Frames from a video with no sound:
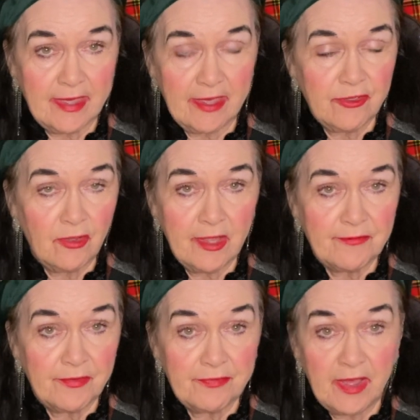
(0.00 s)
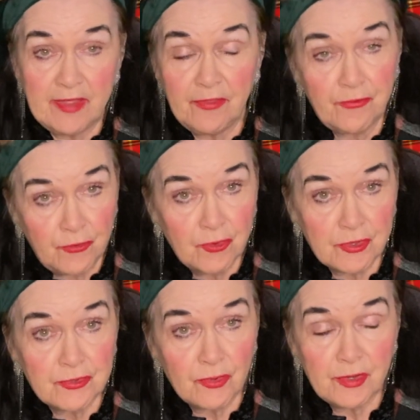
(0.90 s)
cake you'll ever find. The
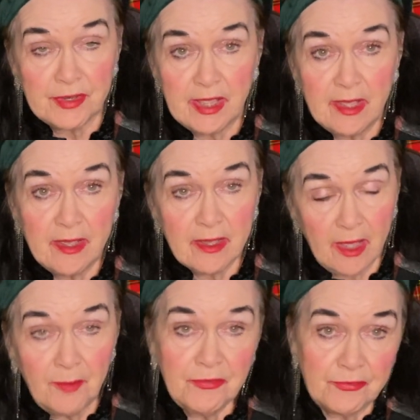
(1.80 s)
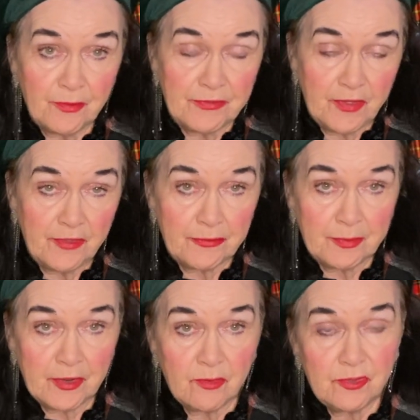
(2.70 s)
sucre tort comes from
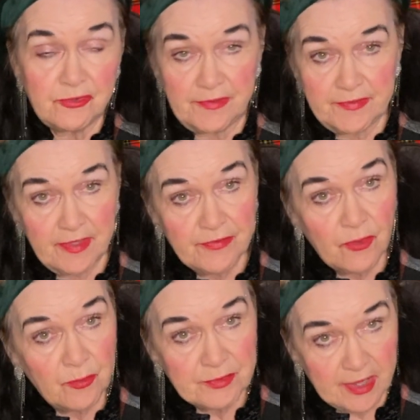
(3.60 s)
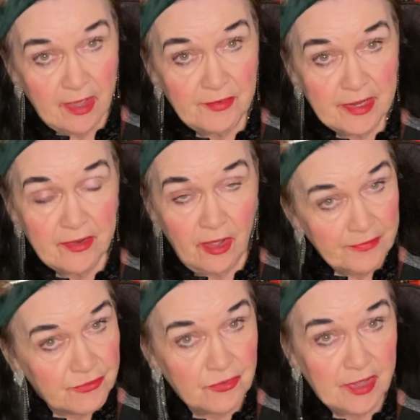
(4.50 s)
Salzburg, which is his hometown in
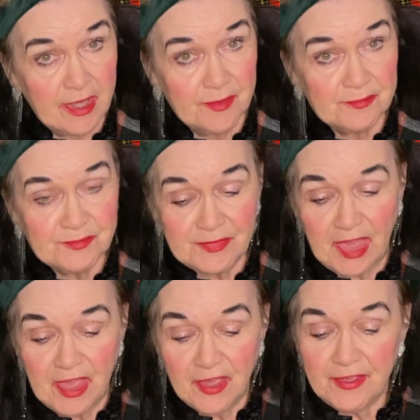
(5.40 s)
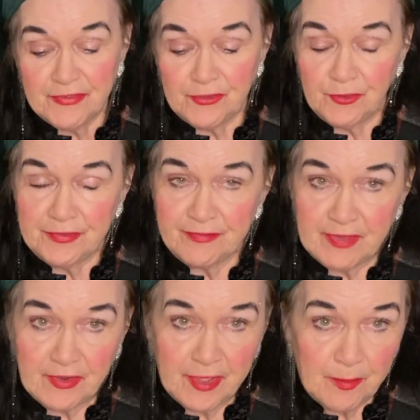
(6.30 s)
Austria. So it's
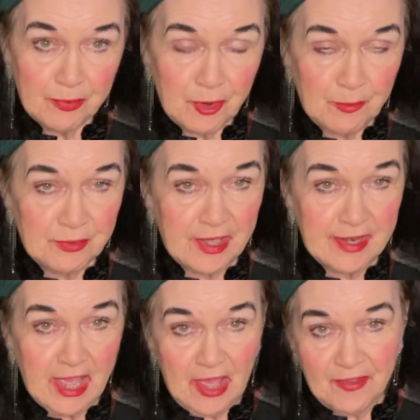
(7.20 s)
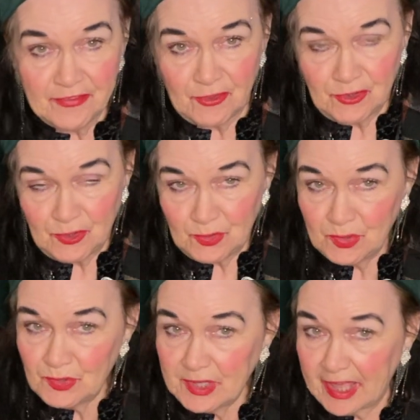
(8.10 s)
very appropriate. So you
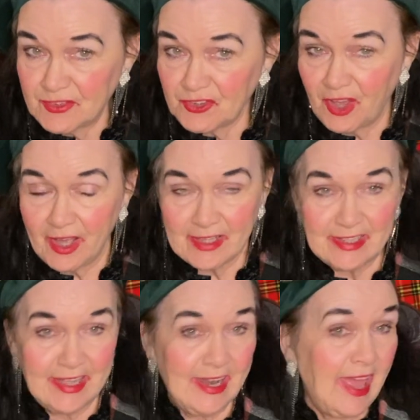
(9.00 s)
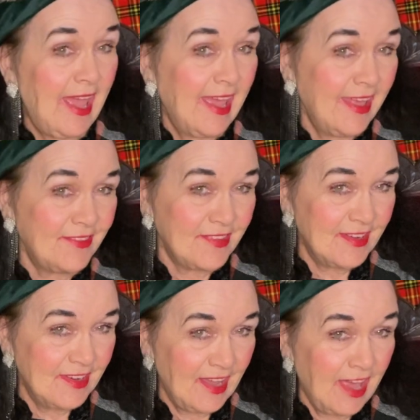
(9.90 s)
who like chocolate, it's a
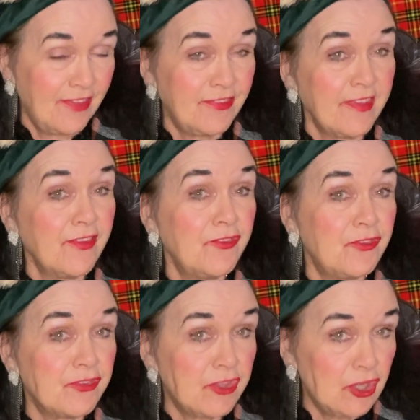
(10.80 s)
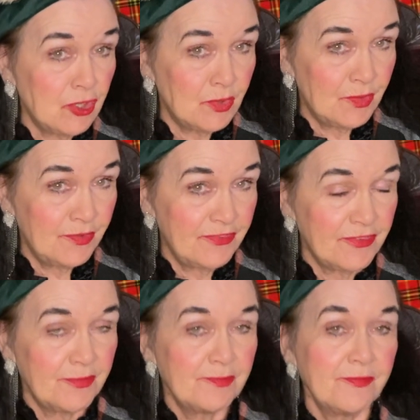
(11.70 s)
nice excuse